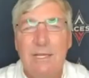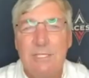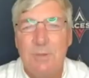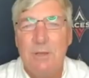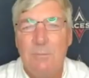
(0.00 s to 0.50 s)
it
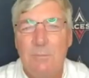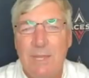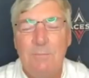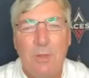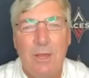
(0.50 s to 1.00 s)
is. You know,
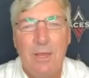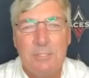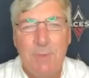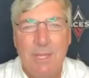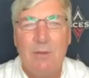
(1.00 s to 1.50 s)
making
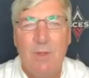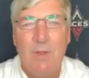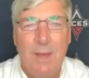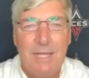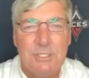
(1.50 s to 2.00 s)
plays, making
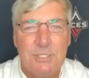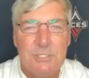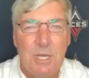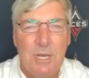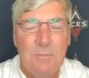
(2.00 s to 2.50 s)
great
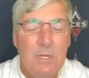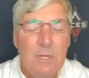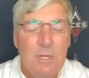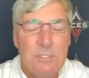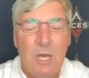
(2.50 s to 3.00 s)
passes. Um,
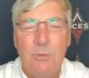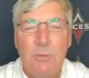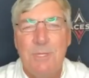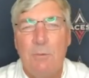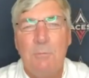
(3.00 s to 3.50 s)
she's always
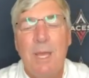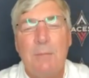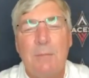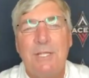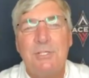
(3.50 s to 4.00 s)
been able to make
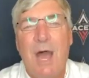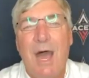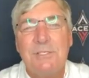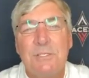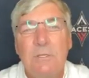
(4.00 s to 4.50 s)
big
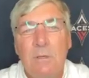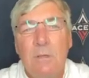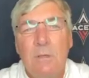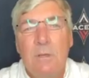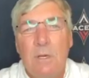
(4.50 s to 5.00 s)
shots.
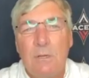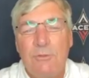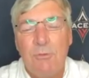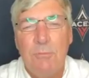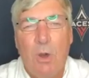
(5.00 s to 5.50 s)
Her
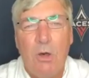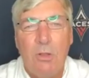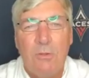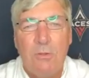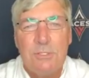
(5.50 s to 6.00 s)
three
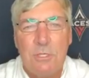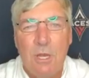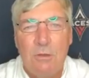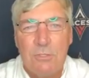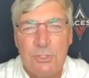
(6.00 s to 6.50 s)
ball is,
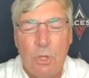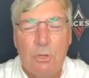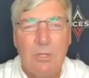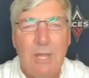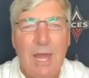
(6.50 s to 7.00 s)
you know,
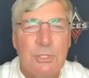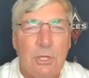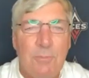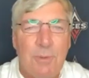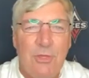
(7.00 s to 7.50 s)
struggled last
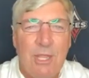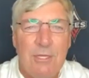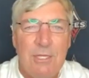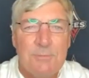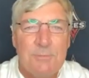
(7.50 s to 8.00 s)
year, but I think
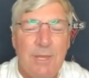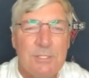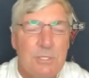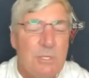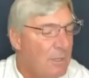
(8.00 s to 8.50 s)
in this
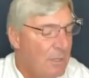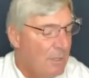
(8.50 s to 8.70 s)
place,